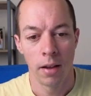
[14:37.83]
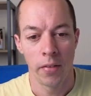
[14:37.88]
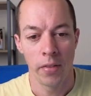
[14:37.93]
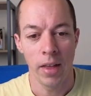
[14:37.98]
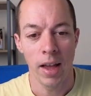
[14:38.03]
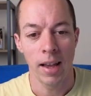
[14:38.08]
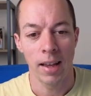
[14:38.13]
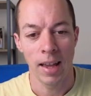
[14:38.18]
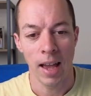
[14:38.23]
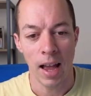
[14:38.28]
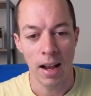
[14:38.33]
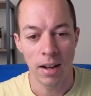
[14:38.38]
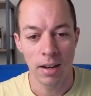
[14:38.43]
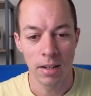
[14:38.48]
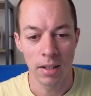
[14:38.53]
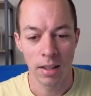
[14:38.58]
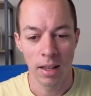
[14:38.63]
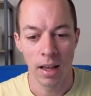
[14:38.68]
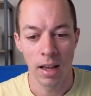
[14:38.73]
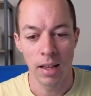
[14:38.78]
that can
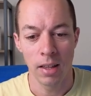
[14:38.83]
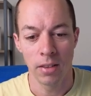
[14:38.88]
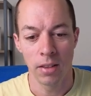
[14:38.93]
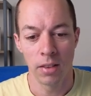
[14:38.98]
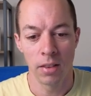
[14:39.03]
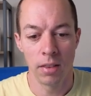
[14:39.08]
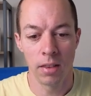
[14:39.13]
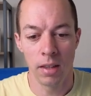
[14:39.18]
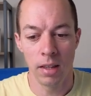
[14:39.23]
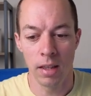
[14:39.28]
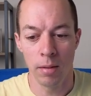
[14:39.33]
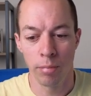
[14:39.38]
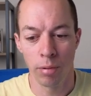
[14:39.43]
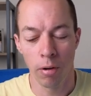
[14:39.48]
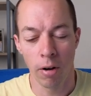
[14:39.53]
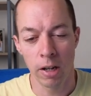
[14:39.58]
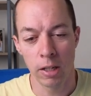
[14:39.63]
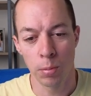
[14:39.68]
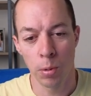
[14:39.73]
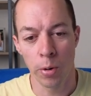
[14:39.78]
indicate that the
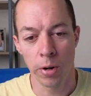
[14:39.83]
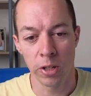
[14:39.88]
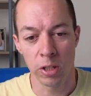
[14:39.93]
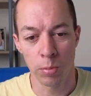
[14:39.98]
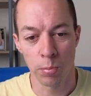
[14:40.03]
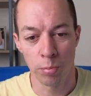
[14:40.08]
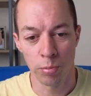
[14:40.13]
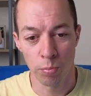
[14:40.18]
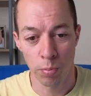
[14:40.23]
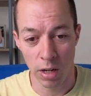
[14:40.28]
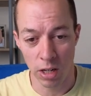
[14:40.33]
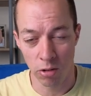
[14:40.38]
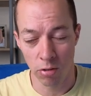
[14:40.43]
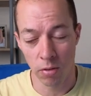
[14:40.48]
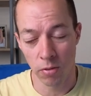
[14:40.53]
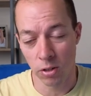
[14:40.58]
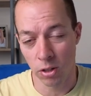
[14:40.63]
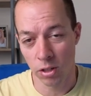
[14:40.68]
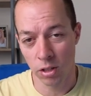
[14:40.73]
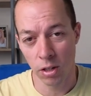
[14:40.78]
price point has been
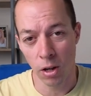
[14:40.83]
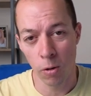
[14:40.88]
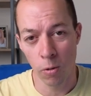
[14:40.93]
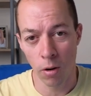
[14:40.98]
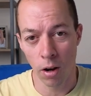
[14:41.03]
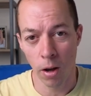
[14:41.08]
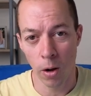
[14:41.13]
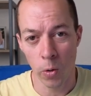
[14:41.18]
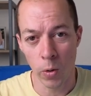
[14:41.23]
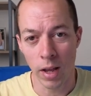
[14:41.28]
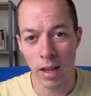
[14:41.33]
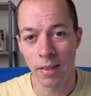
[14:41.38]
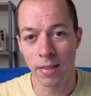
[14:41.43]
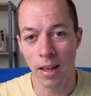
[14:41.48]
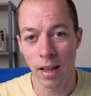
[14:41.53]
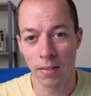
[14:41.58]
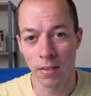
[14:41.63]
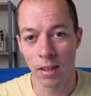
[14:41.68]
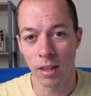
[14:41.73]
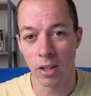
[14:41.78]
driven so low in
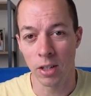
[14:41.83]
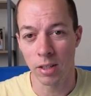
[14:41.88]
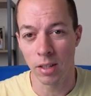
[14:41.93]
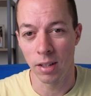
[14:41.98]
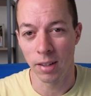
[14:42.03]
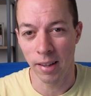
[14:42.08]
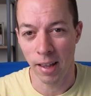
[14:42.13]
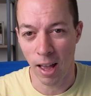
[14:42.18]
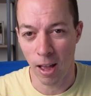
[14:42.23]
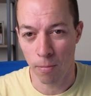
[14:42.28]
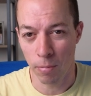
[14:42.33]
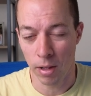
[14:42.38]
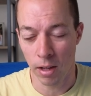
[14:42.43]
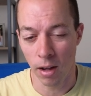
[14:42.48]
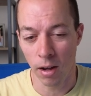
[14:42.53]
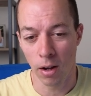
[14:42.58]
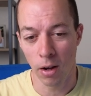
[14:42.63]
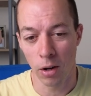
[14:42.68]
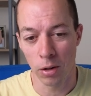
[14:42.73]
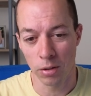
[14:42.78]
that niche that it can be
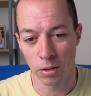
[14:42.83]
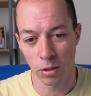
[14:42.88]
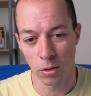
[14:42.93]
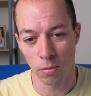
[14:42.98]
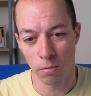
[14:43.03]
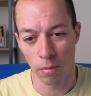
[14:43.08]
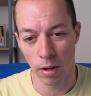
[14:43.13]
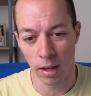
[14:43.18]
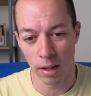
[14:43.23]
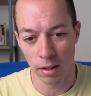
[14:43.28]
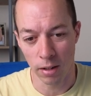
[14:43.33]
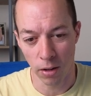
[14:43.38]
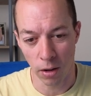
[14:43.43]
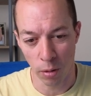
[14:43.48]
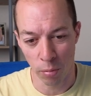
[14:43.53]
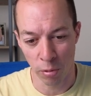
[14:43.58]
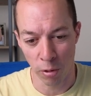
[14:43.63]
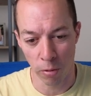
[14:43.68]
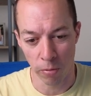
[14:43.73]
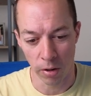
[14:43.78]
hard to make a
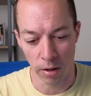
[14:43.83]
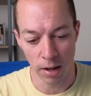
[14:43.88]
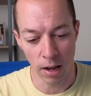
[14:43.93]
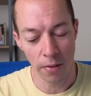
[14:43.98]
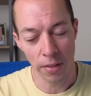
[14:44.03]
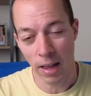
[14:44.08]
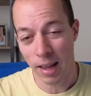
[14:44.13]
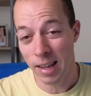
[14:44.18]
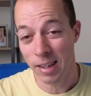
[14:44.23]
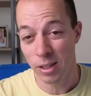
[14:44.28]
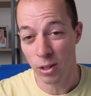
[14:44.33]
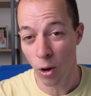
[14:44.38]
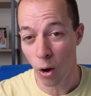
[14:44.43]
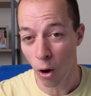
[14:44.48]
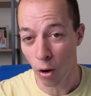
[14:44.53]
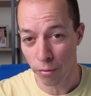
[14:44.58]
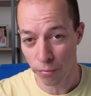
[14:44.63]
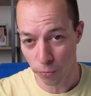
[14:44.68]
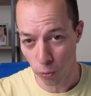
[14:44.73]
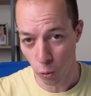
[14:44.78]
profit. Now, that is not
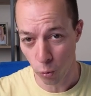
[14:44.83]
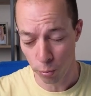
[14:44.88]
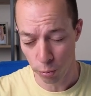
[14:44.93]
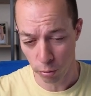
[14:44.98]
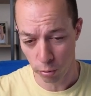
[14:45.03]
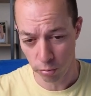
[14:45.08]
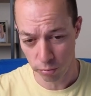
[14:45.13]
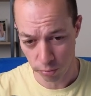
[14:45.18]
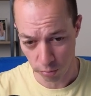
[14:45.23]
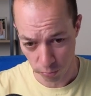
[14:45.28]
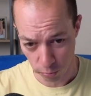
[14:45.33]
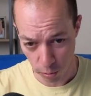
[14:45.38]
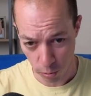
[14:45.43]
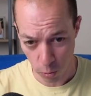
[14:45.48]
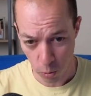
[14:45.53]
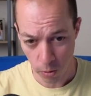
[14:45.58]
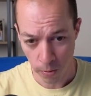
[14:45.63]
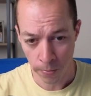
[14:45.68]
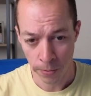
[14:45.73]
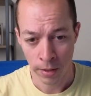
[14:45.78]
a foolproof
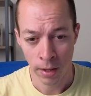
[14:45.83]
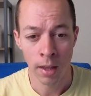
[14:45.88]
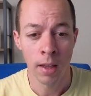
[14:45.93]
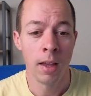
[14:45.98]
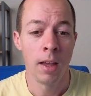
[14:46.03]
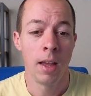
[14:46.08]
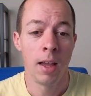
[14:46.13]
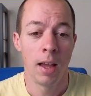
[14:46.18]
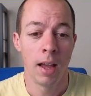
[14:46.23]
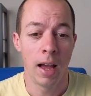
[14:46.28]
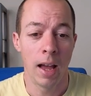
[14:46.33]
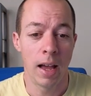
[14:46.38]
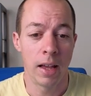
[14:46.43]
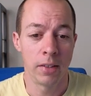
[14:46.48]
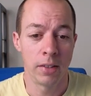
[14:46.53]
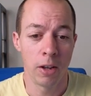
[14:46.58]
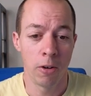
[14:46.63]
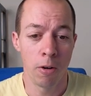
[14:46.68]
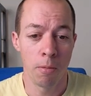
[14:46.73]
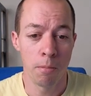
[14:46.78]
rule,
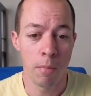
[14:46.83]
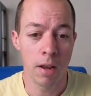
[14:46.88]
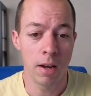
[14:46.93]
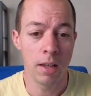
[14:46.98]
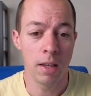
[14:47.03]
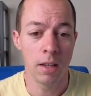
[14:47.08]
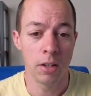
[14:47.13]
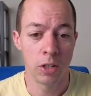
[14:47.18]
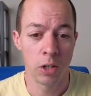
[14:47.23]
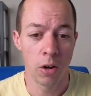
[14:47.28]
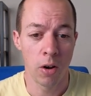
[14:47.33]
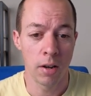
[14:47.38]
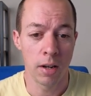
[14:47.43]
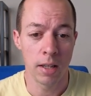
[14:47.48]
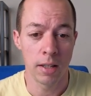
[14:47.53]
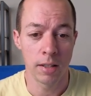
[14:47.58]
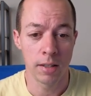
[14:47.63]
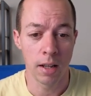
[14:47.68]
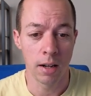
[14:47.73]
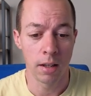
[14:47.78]
as there are many
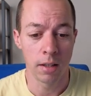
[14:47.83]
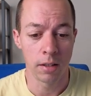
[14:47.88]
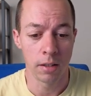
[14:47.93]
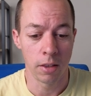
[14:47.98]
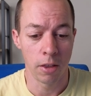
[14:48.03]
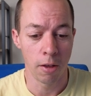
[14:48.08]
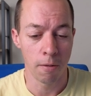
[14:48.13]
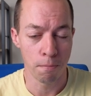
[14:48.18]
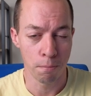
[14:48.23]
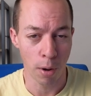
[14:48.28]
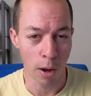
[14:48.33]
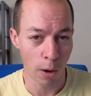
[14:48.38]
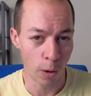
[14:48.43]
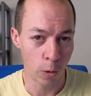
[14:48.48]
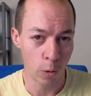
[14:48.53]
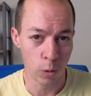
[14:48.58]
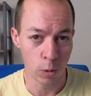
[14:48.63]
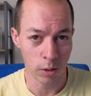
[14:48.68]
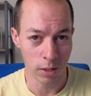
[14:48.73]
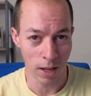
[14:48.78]
Chinese sellers that
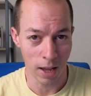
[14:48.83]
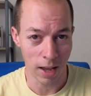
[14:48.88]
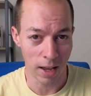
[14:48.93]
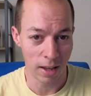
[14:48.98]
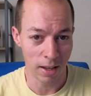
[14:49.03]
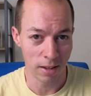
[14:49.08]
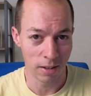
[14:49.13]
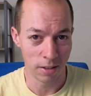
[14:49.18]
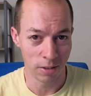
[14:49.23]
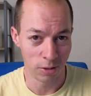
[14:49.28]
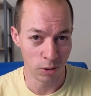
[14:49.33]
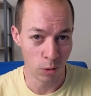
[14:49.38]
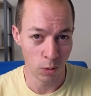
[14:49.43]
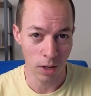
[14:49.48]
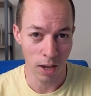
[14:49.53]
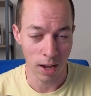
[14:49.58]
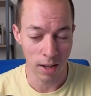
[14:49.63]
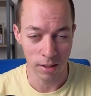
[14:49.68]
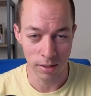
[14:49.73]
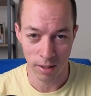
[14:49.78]
pose as
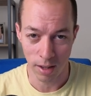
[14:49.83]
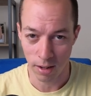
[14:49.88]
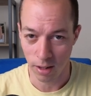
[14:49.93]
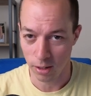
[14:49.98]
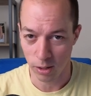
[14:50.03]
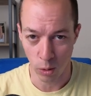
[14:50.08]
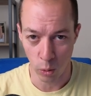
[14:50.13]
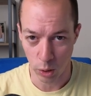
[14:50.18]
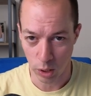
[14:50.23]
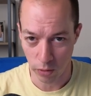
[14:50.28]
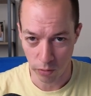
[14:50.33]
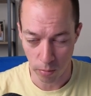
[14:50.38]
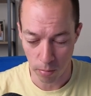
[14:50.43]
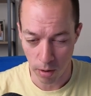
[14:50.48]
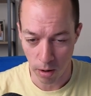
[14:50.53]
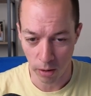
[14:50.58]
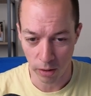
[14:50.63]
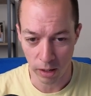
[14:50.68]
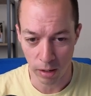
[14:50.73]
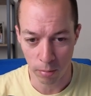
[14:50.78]
UK sellers or whichever
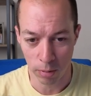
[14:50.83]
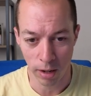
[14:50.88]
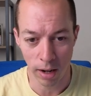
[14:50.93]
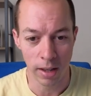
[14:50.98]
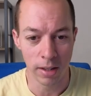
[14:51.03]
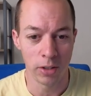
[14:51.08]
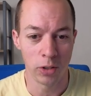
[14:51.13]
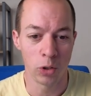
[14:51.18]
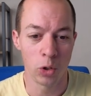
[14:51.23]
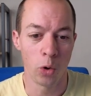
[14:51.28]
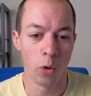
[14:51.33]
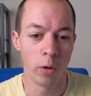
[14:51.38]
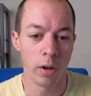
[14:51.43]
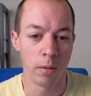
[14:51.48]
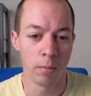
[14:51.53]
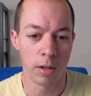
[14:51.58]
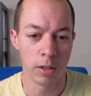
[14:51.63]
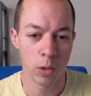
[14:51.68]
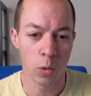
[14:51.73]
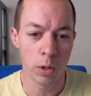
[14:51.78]
marketplace you're in.
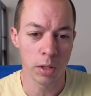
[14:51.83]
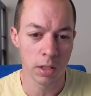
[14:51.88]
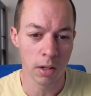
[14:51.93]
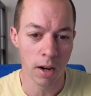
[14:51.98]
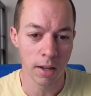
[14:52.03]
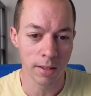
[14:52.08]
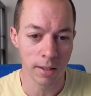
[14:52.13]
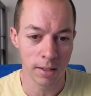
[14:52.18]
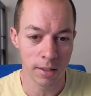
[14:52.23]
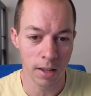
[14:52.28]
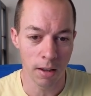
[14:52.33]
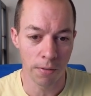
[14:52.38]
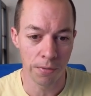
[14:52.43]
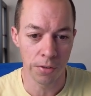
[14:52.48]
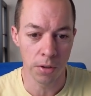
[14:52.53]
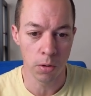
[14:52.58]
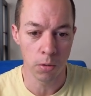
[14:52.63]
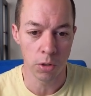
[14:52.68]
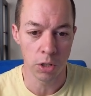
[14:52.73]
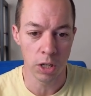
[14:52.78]
But it's always nice to see a
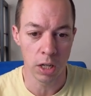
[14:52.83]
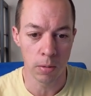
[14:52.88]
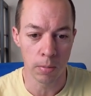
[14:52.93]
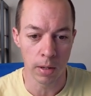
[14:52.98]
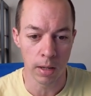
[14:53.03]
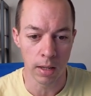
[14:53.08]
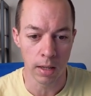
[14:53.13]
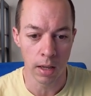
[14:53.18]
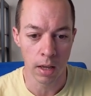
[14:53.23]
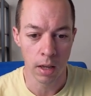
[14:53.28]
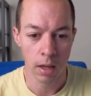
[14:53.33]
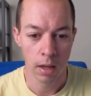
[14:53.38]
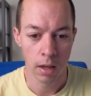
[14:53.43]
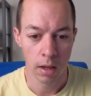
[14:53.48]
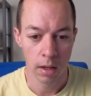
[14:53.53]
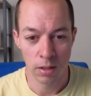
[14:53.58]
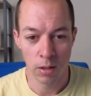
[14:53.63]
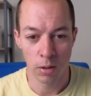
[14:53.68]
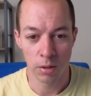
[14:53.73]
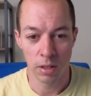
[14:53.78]
few GB
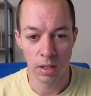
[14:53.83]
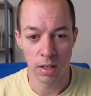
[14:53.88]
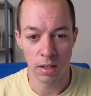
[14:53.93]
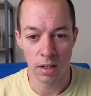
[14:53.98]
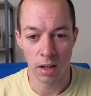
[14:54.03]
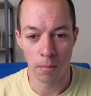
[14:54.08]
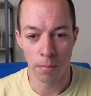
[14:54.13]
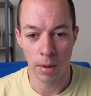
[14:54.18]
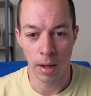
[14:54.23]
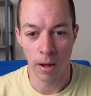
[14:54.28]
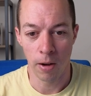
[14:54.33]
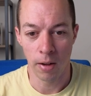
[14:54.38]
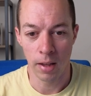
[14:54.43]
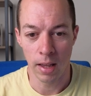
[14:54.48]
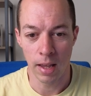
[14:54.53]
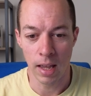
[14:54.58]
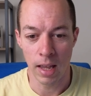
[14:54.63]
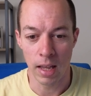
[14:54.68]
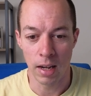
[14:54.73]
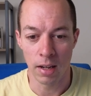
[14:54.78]
dotted about
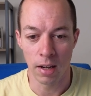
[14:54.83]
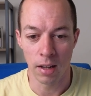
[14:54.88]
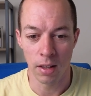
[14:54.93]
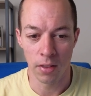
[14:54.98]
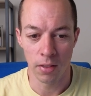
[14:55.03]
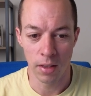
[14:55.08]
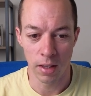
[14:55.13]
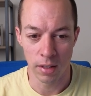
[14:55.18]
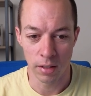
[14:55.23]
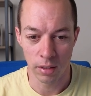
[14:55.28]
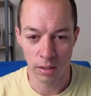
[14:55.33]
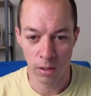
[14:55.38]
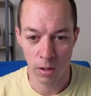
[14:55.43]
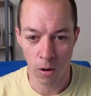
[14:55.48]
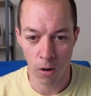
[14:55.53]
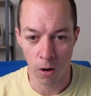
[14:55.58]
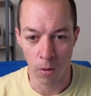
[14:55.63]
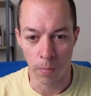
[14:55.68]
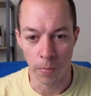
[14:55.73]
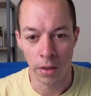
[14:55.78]
in this
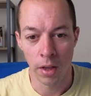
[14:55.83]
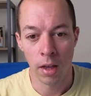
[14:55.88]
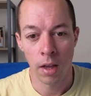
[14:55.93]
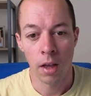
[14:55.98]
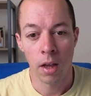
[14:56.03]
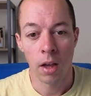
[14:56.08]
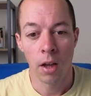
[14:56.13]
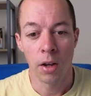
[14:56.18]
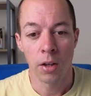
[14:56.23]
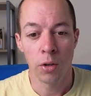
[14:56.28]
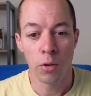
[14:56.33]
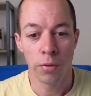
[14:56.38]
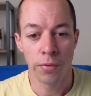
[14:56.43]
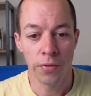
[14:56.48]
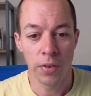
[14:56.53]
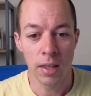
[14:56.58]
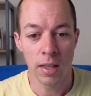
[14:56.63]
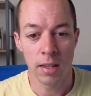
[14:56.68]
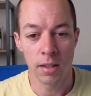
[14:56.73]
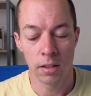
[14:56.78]
column. Your
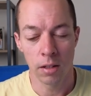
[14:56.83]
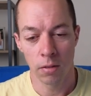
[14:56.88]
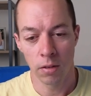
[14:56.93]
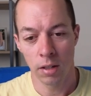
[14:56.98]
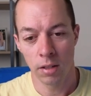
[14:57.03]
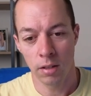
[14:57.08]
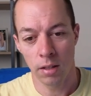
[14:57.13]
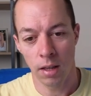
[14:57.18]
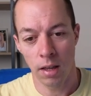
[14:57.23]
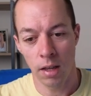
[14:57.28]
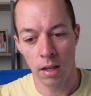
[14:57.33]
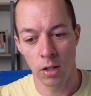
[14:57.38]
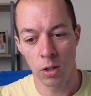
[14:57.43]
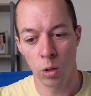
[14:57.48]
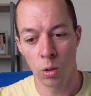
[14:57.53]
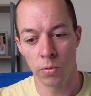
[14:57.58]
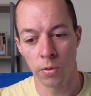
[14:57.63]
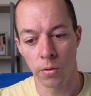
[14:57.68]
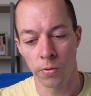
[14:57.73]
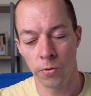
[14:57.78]
fee, so this is
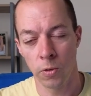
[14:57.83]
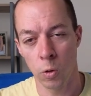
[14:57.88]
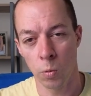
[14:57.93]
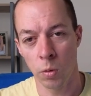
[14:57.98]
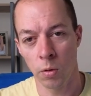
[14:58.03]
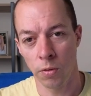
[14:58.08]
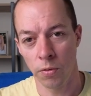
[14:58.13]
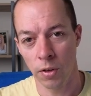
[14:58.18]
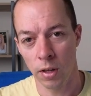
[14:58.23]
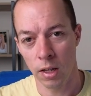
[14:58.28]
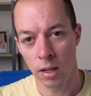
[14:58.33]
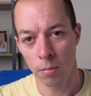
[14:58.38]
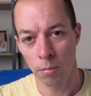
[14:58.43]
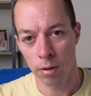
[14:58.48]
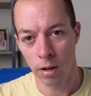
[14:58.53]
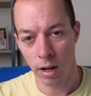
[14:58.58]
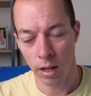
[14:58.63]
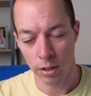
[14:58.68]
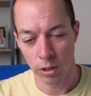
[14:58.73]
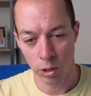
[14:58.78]
your fulfillment fee
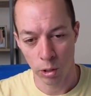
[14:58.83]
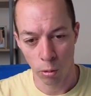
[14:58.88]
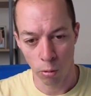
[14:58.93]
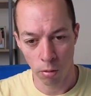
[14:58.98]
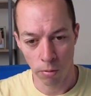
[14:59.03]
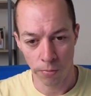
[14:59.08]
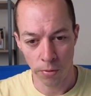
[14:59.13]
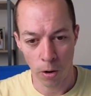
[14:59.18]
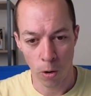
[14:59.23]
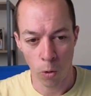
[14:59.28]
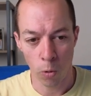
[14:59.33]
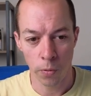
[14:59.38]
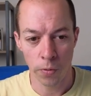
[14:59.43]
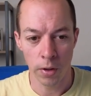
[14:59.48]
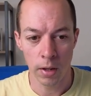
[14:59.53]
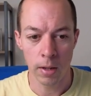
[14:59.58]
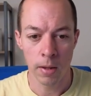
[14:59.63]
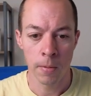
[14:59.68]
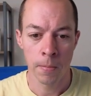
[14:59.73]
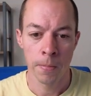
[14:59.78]
plus your referral
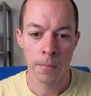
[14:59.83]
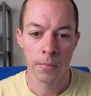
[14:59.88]
fee.